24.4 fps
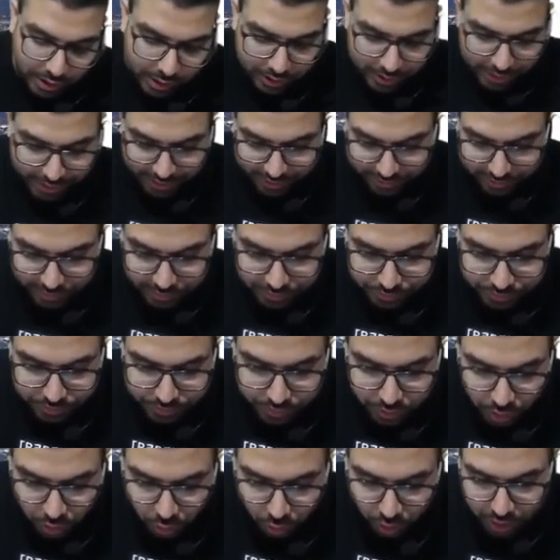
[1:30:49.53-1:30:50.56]
Next.
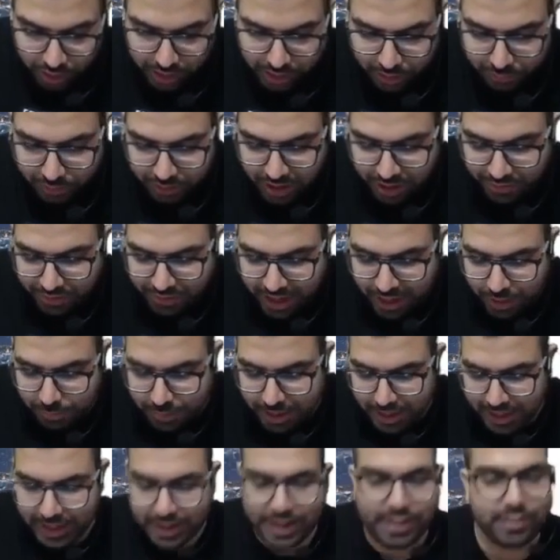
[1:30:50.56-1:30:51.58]
No recovery if
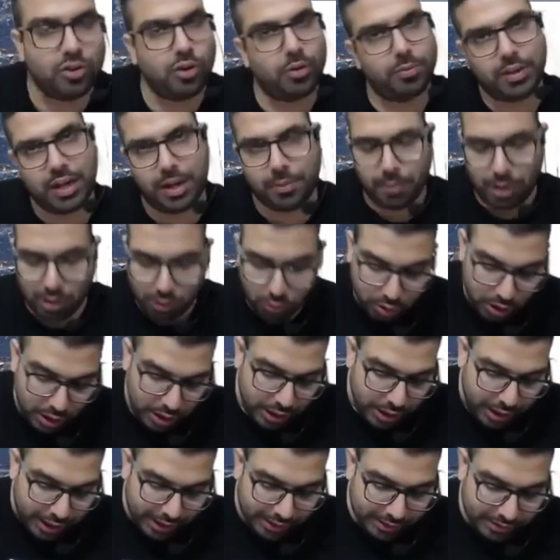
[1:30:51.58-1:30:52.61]
RBI writes off the amount
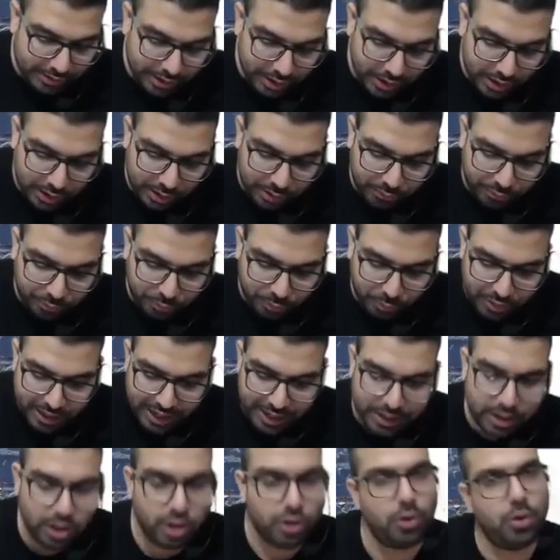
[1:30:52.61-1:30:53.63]
and sir, if
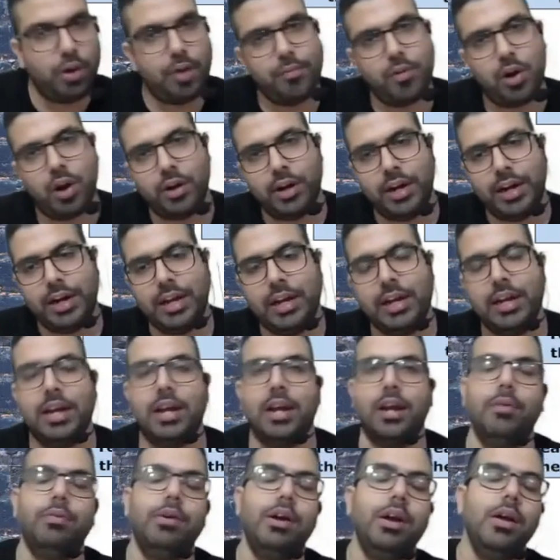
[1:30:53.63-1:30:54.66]
later you have gone ahead and
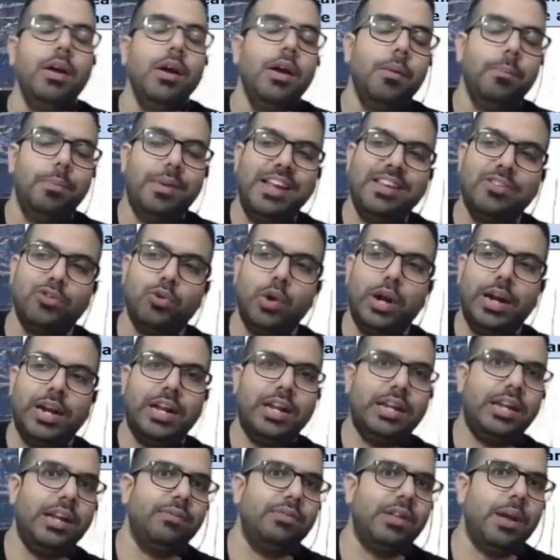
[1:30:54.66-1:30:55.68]
recovered, please go ahead and
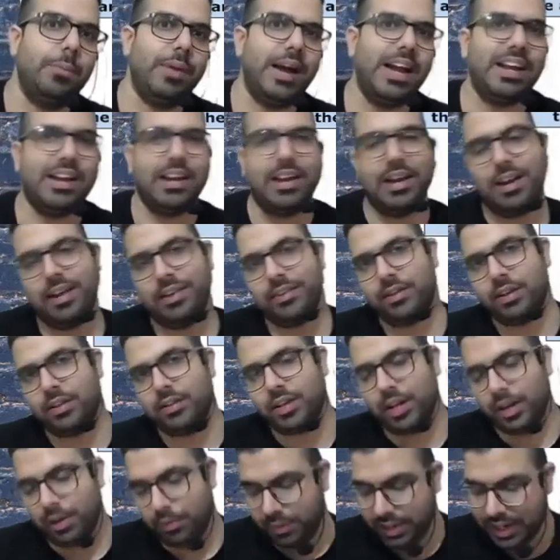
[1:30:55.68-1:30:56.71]
give the bank realization
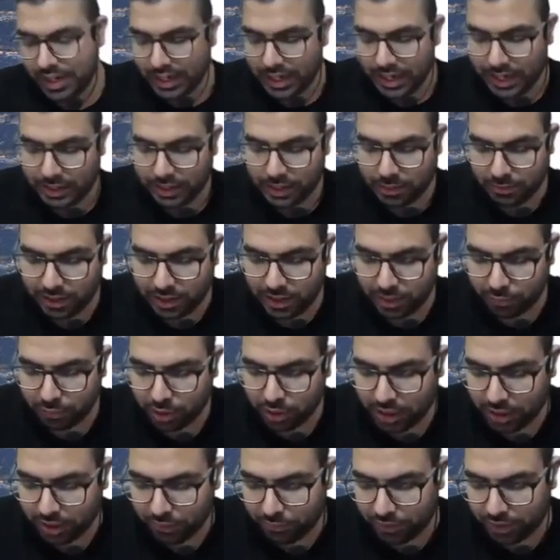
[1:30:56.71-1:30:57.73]
certificate and they will give you the
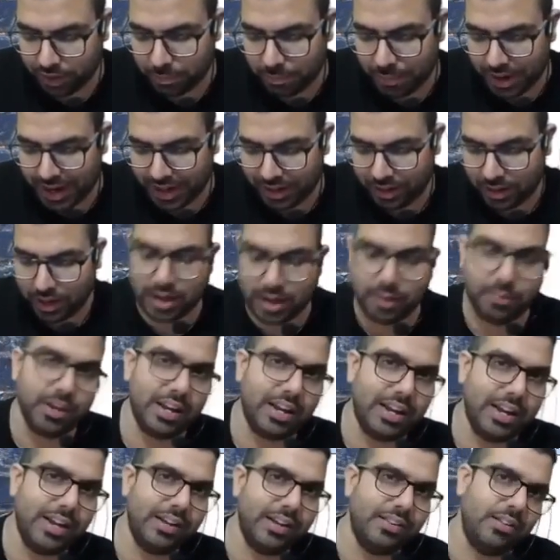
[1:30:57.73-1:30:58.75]
refund back. Are we
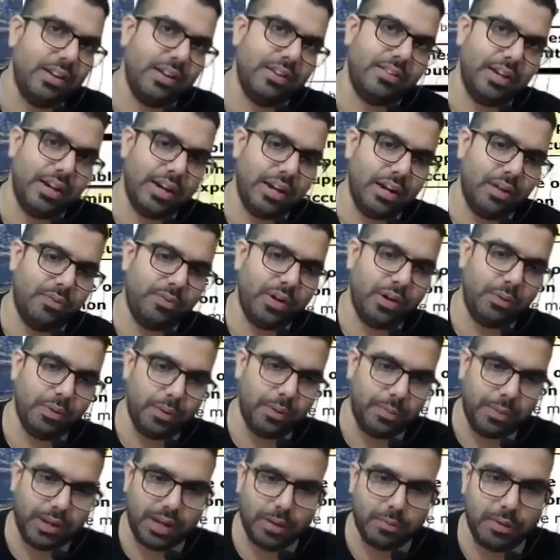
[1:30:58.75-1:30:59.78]
clear? GST ka refund will be
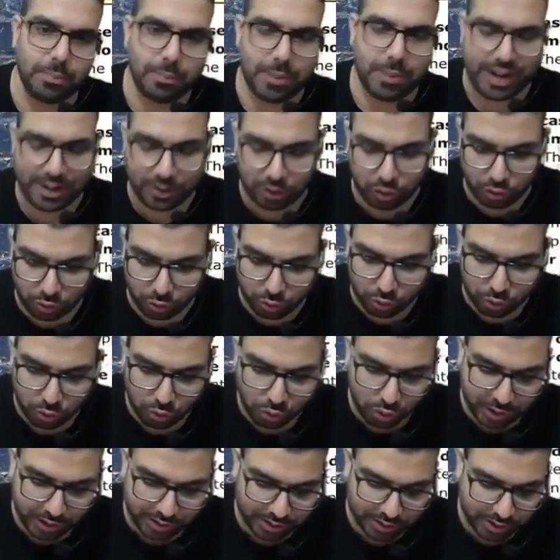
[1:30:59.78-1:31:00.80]
given back to you.
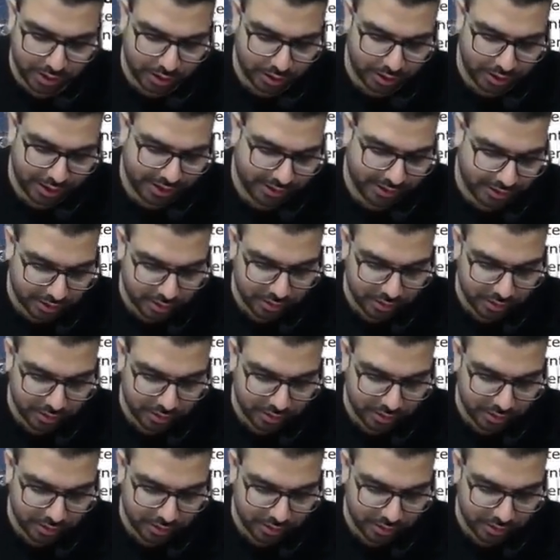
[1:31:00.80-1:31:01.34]
Okay, sir. Next.